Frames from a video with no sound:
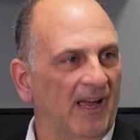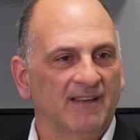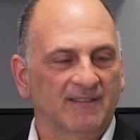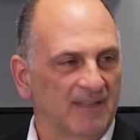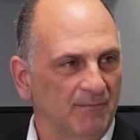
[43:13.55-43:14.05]

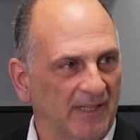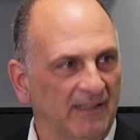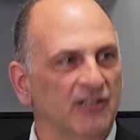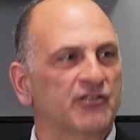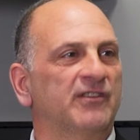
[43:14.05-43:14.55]
has some
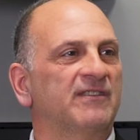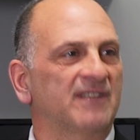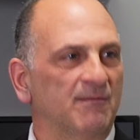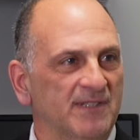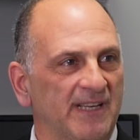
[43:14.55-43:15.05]
technicians,
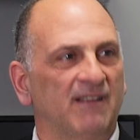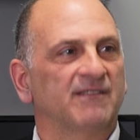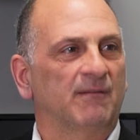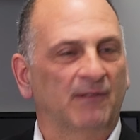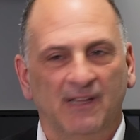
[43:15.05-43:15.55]
some
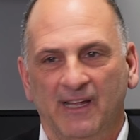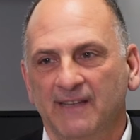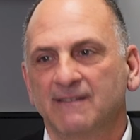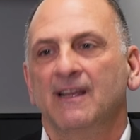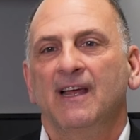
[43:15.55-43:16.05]
sales, some
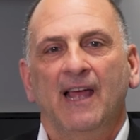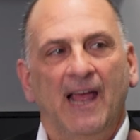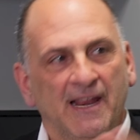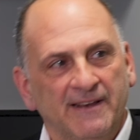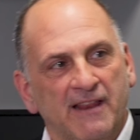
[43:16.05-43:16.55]
clients,
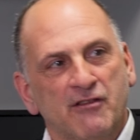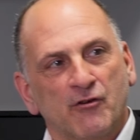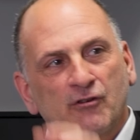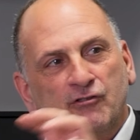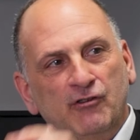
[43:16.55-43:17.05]
and then
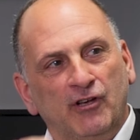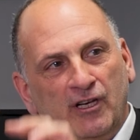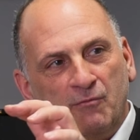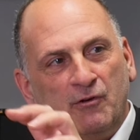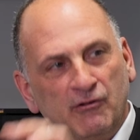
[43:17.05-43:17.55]
you're,
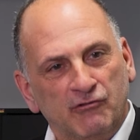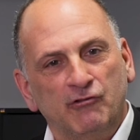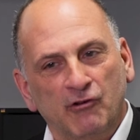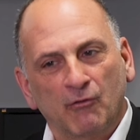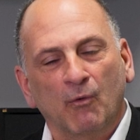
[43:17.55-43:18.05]
gonna, your
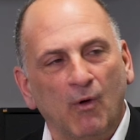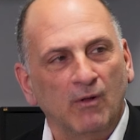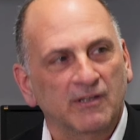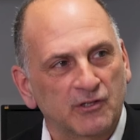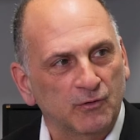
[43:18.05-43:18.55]
your
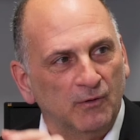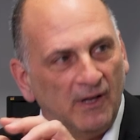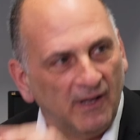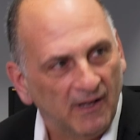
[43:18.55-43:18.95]
role is to